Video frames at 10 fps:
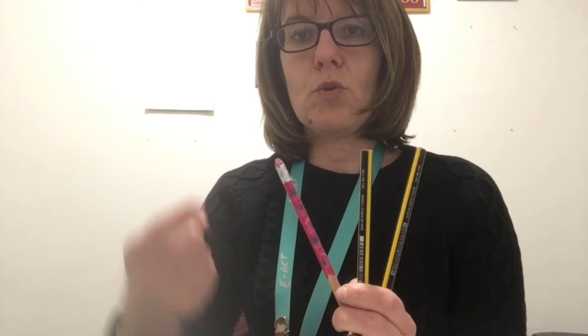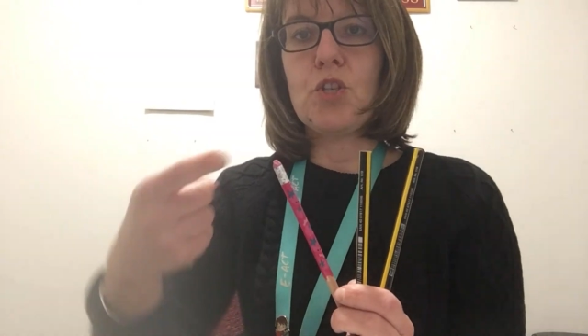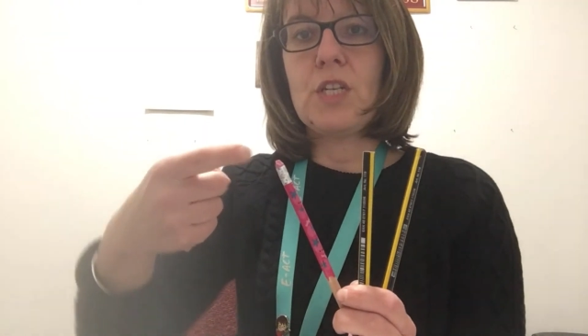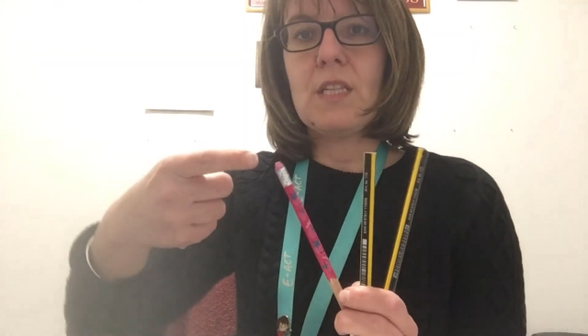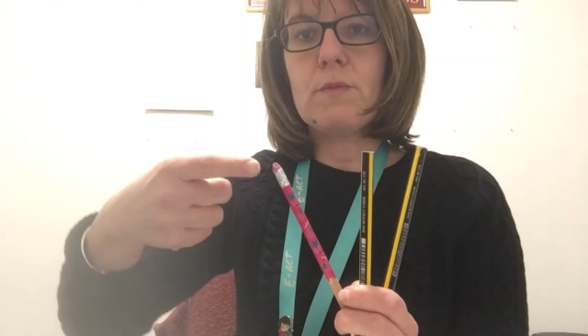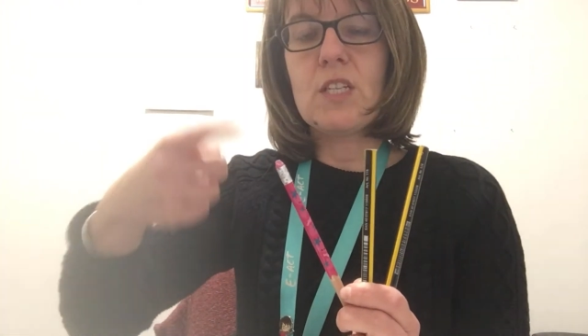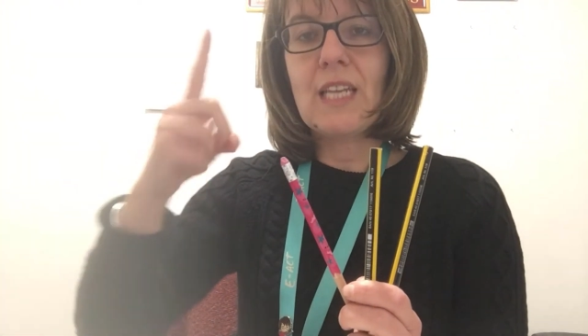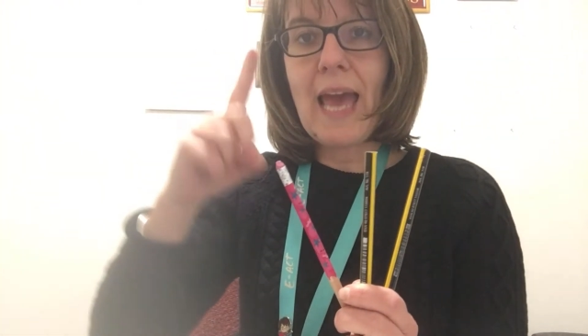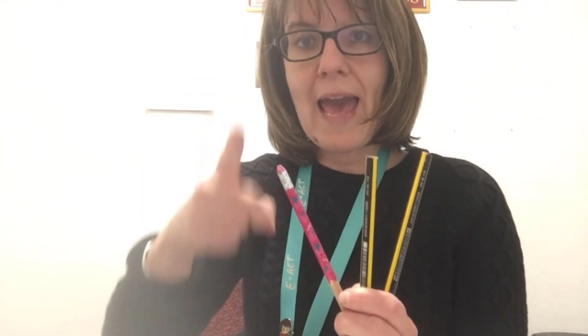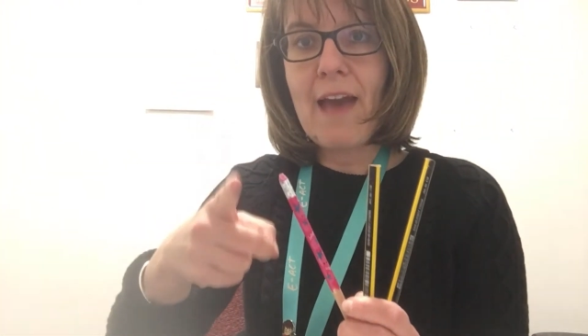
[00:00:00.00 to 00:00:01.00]
you need them to
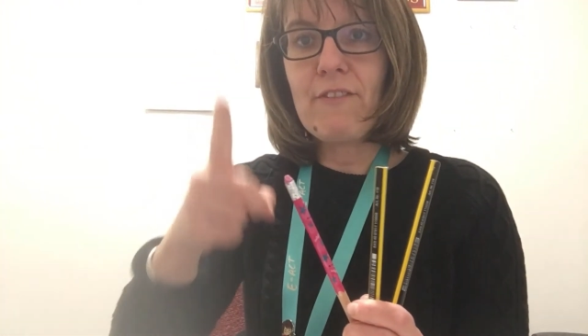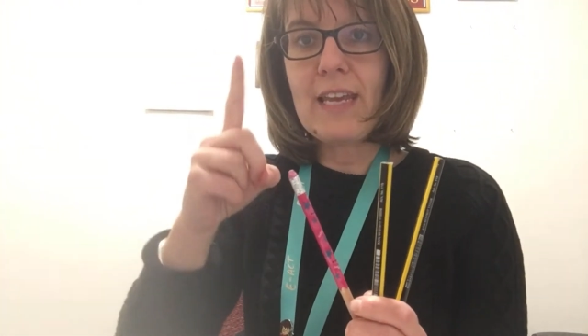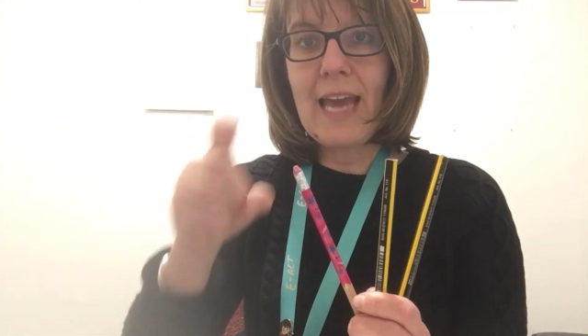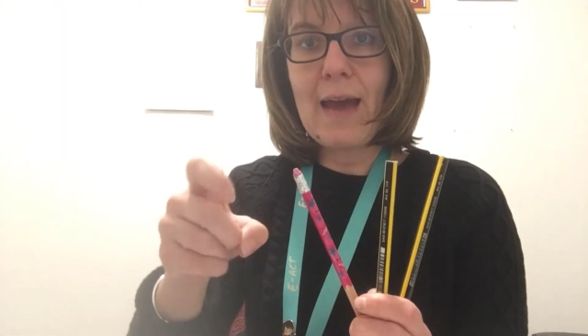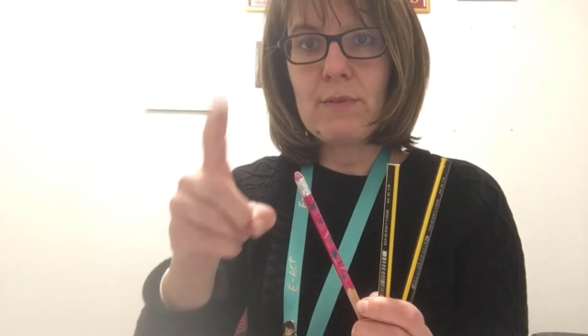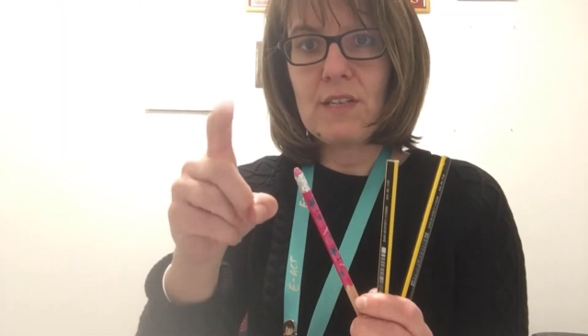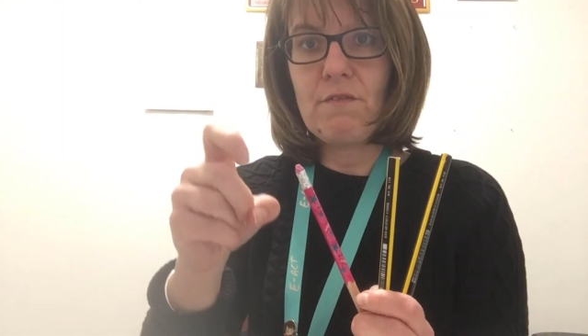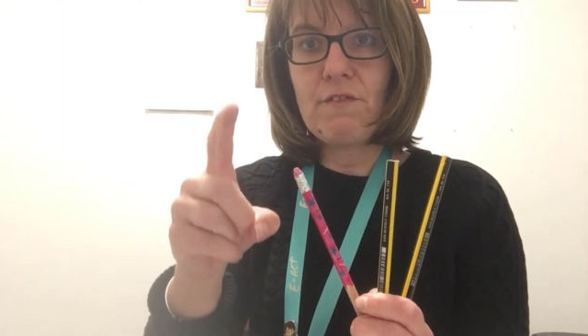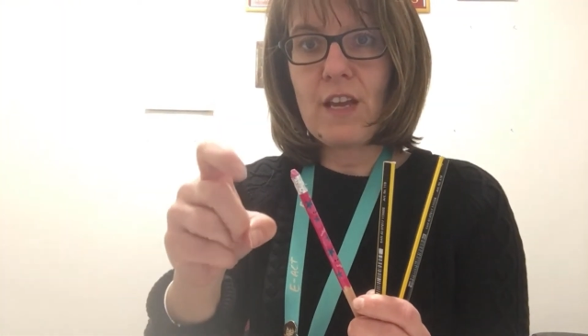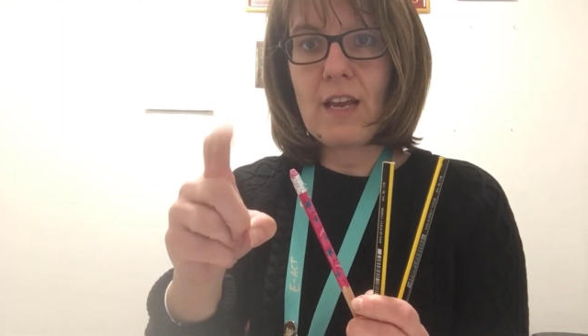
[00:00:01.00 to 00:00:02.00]
carefully count in
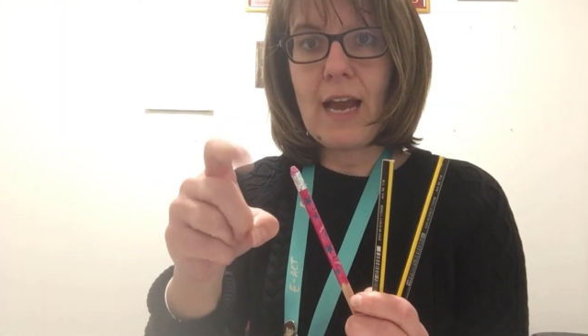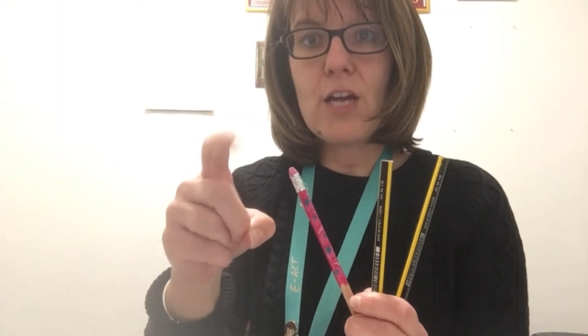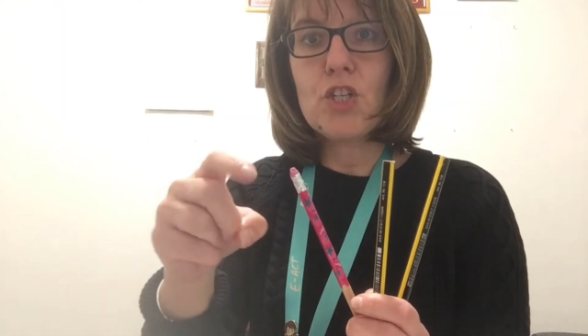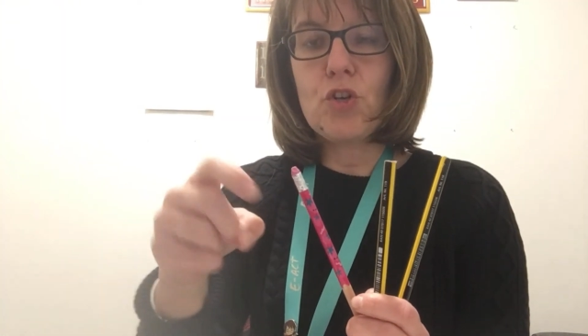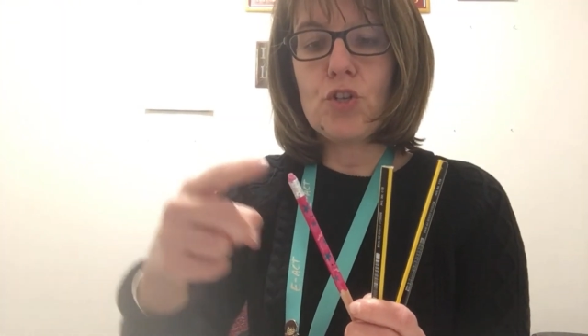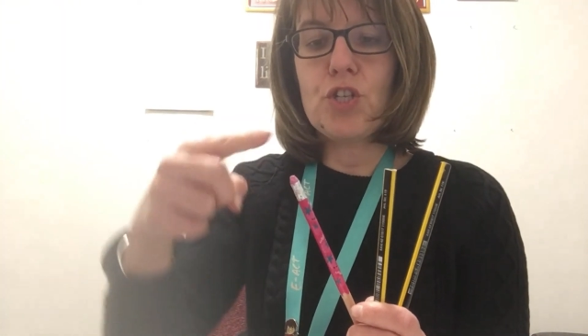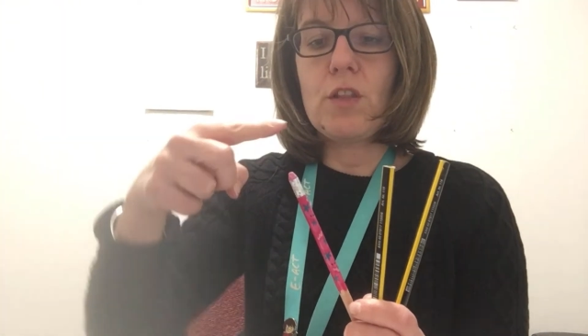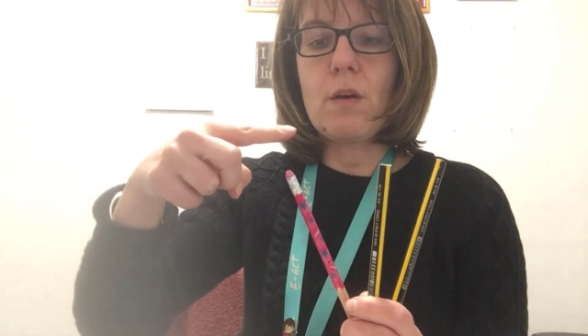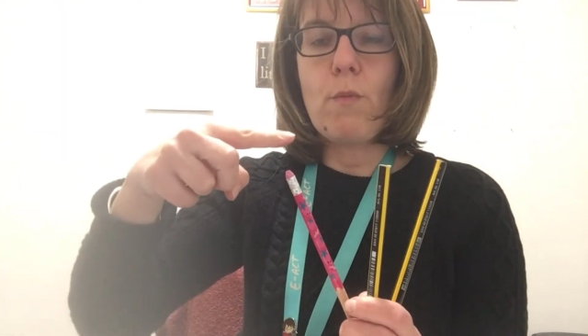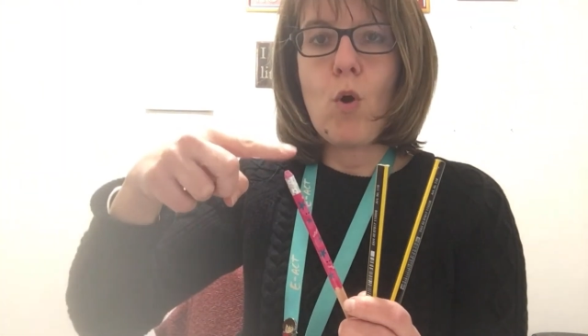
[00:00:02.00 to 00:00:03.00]
finger, touching
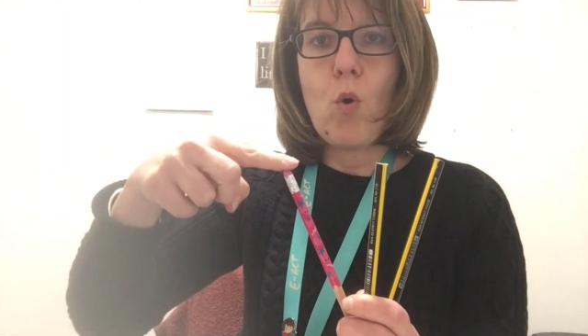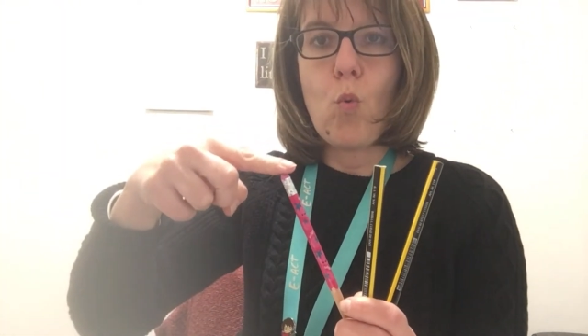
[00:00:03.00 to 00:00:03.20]
them.